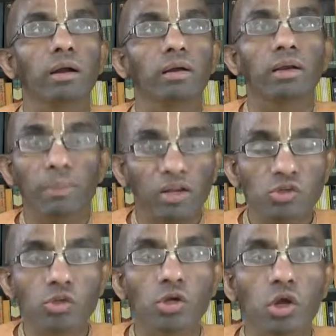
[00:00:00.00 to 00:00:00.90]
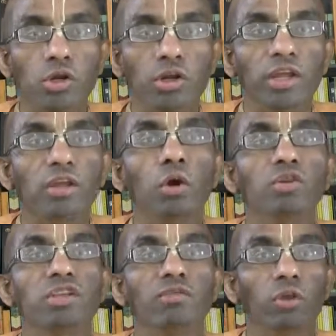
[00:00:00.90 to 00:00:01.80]
depression, it can
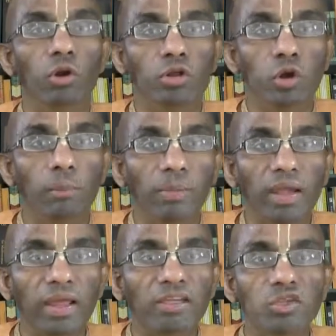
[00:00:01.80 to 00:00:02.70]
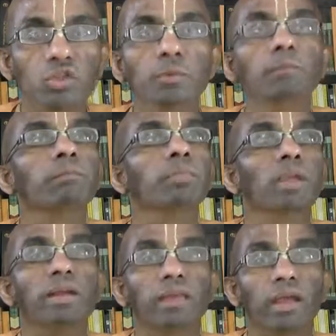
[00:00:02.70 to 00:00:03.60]
cause inferiority complex,
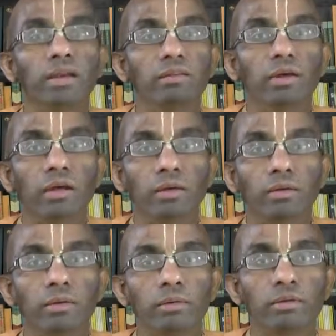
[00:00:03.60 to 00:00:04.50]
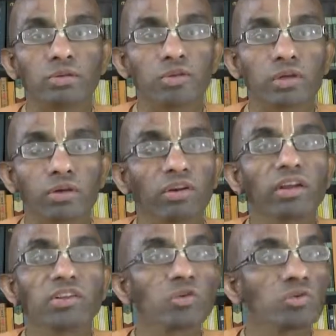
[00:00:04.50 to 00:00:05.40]
it can even
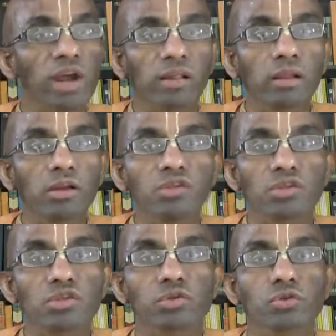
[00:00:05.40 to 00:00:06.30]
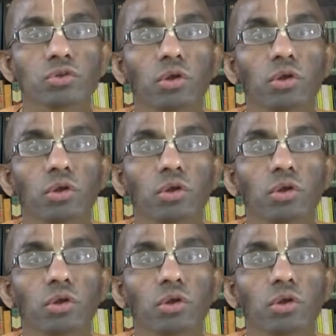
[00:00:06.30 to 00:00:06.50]
trigger suicidal urges.